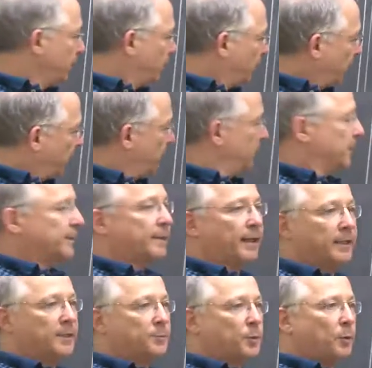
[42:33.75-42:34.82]
that we have this
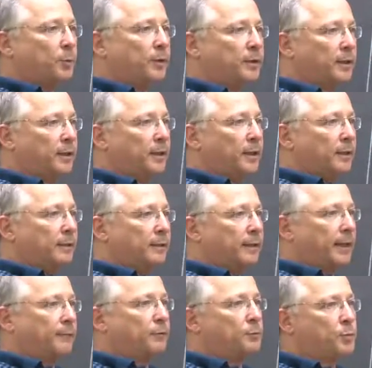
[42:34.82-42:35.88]
nice property that
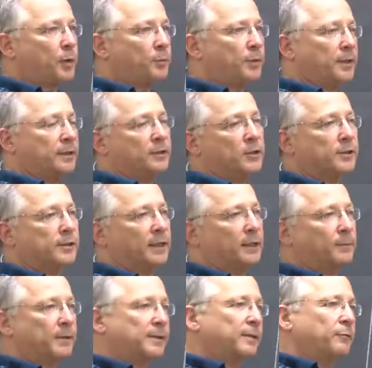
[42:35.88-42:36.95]
every proper initial
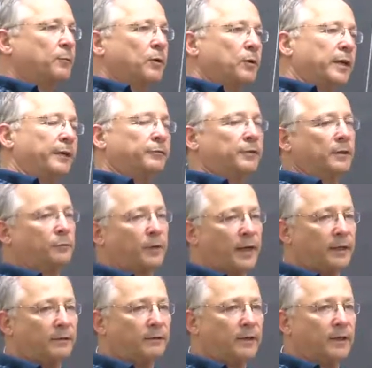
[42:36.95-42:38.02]
segments have more left than
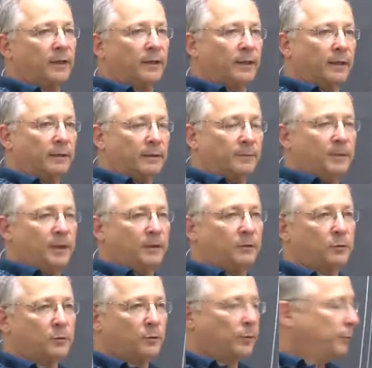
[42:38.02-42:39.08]
right, and the
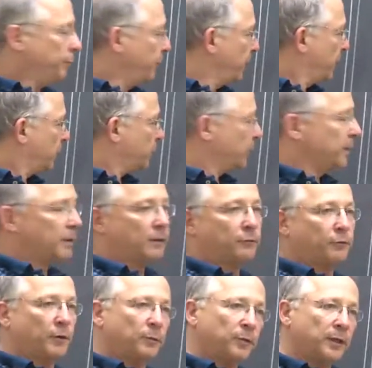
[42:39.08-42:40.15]
minute you finish reading a
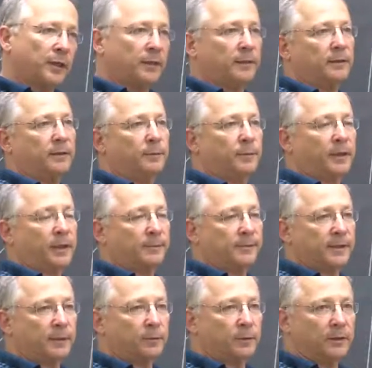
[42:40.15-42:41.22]
formula, it
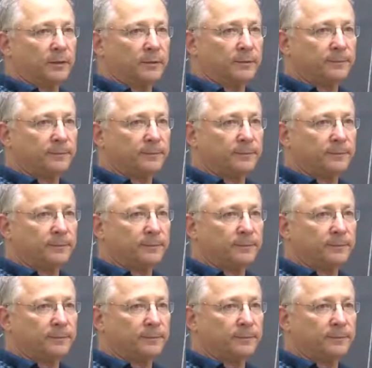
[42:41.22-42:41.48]
becomes equal.